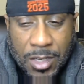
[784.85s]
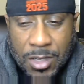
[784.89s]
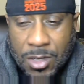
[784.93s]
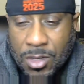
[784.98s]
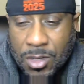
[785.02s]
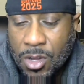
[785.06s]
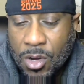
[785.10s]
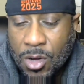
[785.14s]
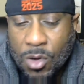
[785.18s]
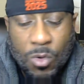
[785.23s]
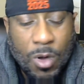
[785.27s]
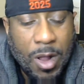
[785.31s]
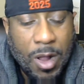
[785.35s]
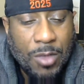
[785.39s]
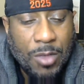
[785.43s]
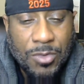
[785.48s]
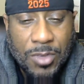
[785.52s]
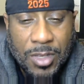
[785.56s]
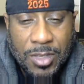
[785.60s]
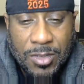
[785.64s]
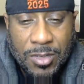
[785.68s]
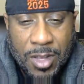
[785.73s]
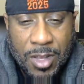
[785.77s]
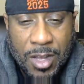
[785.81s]
across
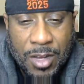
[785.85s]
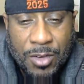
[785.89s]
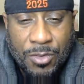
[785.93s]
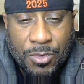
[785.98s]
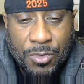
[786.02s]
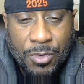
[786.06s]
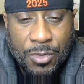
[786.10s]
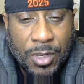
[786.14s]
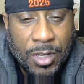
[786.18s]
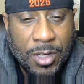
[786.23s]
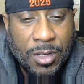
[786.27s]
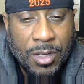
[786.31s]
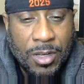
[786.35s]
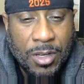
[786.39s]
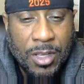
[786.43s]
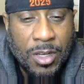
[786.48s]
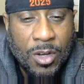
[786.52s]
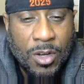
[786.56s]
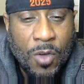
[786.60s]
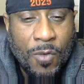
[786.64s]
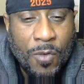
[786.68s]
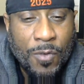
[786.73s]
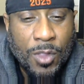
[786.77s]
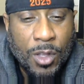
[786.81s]
this country and, and
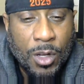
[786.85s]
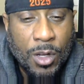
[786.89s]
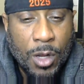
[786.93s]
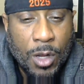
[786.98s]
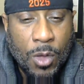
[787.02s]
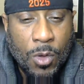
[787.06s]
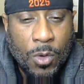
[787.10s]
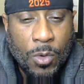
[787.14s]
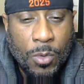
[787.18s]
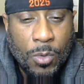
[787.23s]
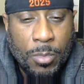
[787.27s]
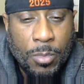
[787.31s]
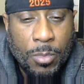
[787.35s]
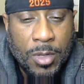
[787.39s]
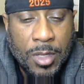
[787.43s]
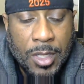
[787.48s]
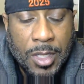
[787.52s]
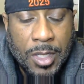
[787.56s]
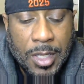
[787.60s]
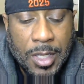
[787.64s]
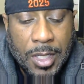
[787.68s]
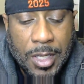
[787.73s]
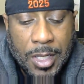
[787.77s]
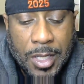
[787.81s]
over the globe.
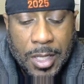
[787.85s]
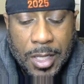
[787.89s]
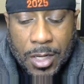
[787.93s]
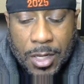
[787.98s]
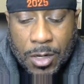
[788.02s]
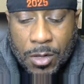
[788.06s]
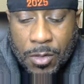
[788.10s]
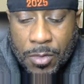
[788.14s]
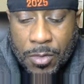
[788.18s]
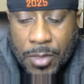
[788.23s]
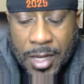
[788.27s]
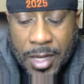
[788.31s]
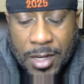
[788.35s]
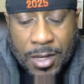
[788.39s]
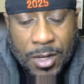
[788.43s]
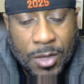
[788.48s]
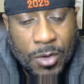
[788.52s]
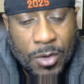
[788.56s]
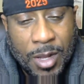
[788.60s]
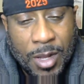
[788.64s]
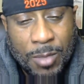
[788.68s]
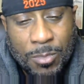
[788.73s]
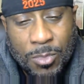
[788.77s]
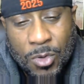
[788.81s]
And on that
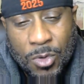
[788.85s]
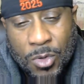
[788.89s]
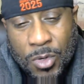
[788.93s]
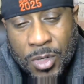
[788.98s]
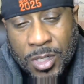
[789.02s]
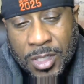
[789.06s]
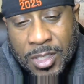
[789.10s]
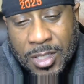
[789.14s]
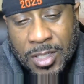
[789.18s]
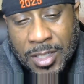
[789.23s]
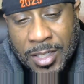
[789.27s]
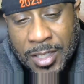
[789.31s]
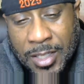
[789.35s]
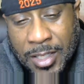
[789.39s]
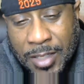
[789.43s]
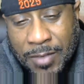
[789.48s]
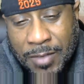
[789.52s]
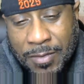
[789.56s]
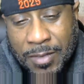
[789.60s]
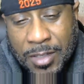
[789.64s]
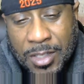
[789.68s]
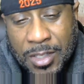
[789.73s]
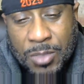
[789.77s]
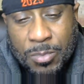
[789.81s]
note, I'm going to
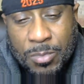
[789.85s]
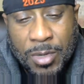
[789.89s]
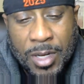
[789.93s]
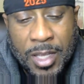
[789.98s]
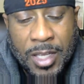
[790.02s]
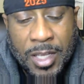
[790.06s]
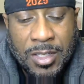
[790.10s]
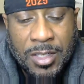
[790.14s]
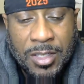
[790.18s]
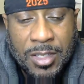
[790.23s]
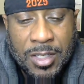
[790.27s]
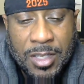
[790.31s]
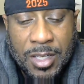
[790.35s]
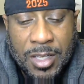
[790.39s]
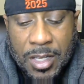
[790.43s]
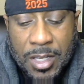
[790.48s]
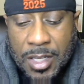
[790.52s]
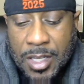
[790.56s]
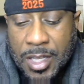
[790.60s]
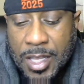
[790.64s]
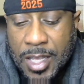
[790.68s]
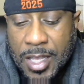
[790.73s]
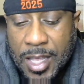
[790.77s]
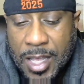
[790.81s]
leave this place
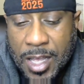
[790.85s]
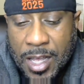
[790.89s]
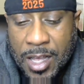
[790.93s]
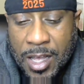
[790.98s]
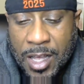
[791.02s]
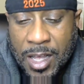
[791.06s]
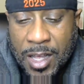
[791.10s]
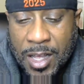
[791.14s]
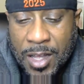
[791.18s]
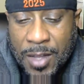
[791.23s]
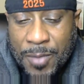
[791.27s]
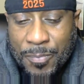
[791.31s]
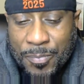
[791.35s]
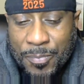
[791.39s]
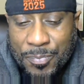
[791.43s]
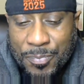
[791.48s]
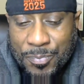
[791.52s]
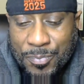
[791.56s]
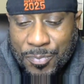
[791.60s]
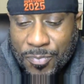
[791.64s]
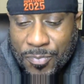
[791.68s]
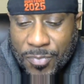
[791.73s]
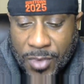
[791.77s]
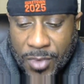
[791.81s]
um,
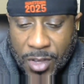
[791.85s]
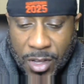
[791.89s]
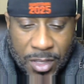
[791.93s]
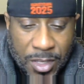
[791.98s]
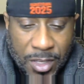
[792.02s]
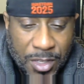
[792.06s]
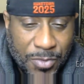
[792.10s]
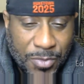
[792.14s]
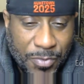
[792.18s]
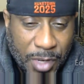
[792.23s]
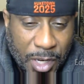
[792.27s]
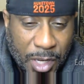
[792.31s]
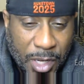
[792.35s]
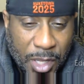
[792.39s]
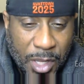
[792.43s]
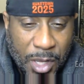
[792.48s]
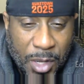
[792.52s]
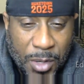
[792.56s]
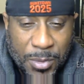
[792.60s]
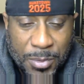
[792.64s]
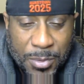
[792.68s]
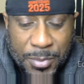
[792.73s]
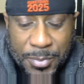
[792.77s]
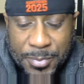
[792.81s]
or this
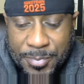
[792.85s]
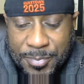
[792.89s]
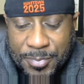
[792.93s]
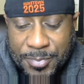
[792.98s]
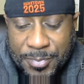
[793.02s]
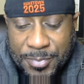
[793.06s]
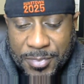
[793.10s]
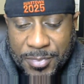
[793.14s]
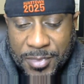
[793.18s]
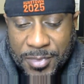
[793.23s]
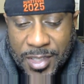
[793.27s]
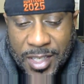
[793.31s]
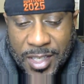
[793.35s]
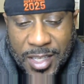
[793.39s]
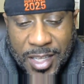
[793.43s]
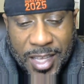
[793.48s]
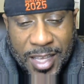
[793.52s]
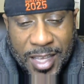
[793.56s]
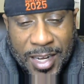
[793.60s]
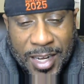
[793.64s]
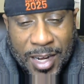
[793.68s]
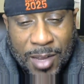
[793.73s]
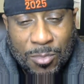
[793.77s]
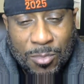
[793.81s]
video,
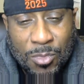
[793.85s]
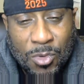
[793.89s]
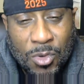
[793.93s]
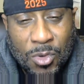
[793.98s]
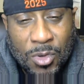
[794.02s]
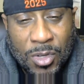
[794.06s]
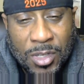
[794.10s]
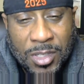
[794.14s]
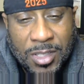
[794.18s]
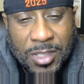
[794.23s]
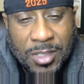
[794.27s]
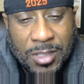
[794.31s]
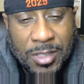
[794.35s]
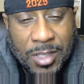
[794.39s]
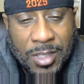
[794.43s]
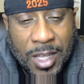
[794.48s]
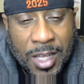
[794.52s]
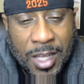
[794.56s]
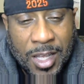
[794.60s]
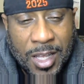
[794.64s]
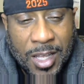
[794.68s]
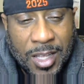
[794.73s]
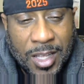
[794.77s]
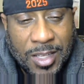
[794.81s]
and I'm going to
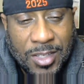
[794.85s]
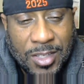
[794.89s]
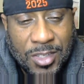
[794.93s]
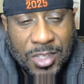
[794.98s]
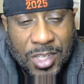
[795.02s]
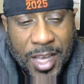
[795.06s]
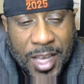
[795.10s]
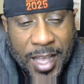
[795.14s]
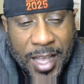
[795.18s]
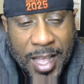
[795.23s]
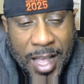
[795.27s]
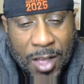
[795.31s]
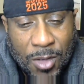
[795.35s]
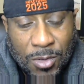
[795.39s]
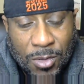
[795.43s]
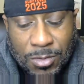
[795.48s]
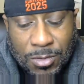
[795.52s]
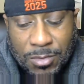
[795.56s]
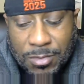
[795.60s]
uh, check out,